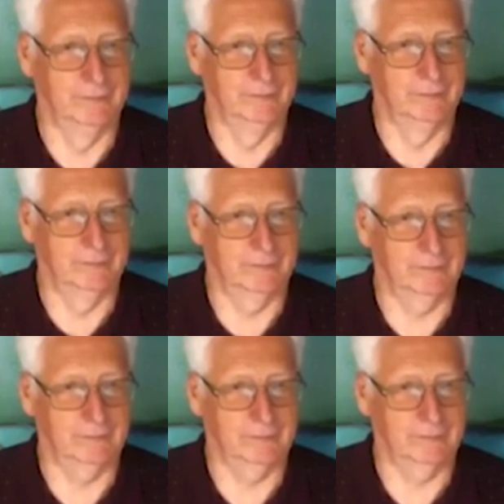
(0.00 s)

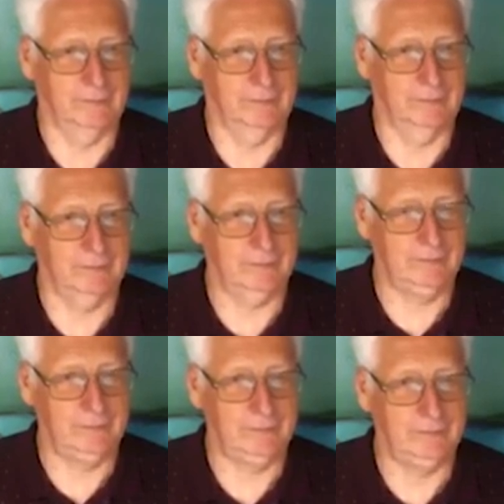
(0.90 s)

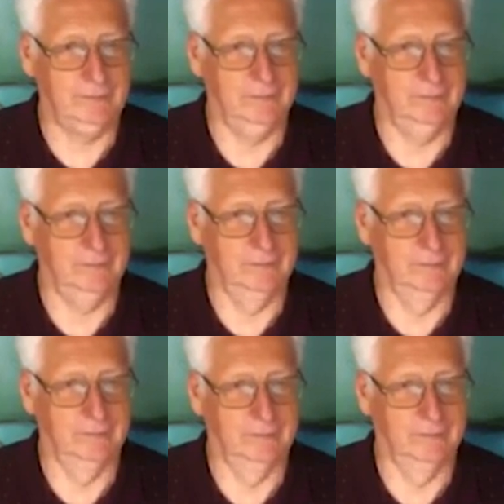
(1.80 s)

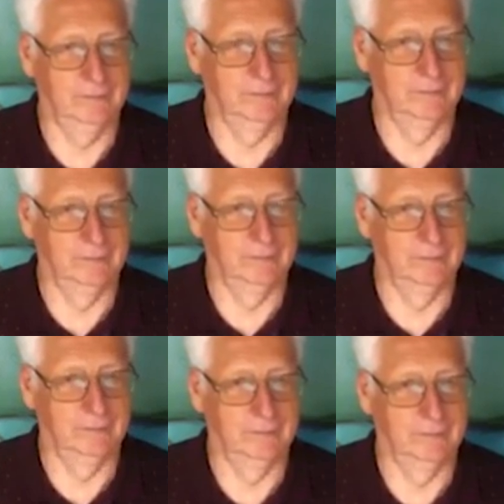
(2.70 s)

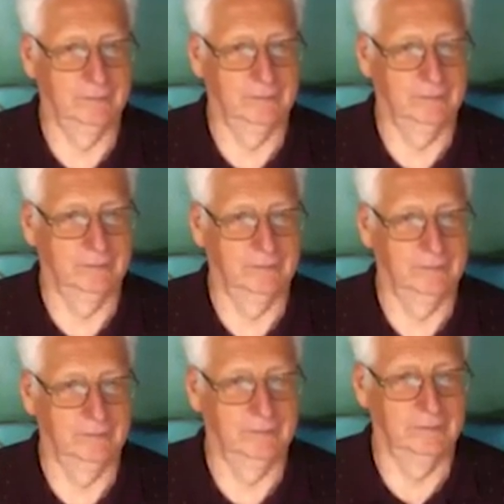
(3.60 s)

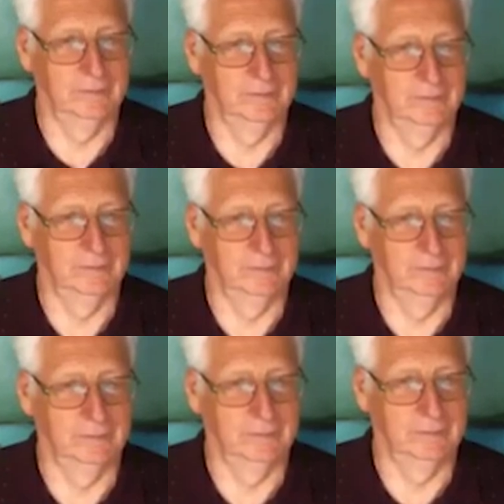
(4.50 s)

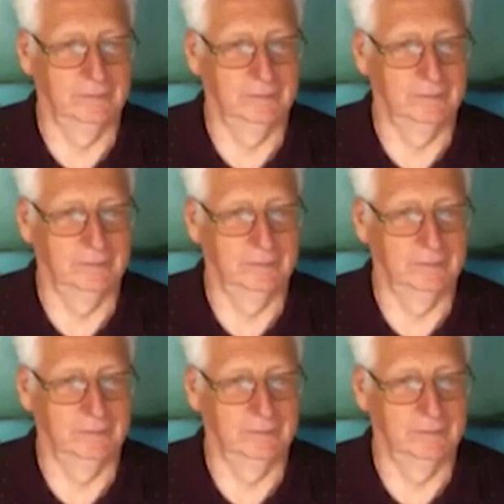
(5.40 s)
[no speech]